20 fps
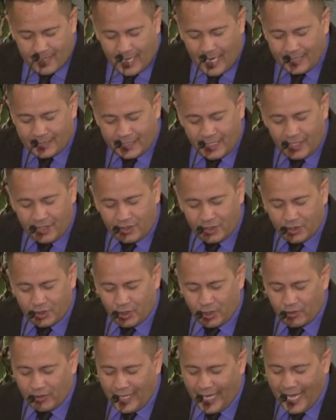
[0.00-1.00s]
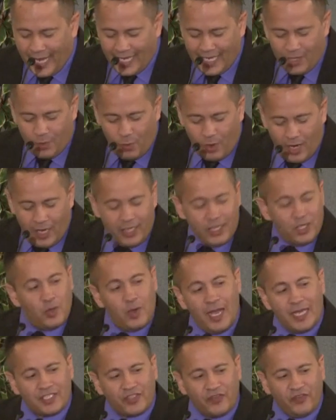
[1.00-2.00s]
I tell you the truth, anyone
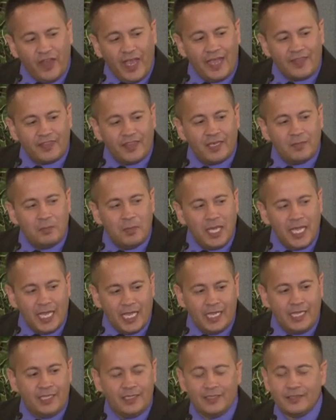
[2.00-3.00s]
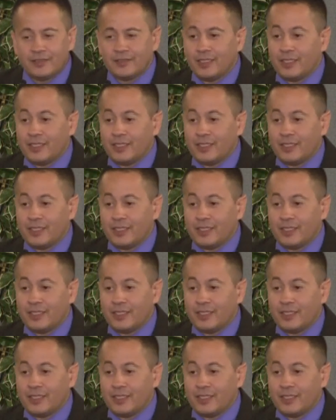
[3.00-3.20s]
who has faith in me,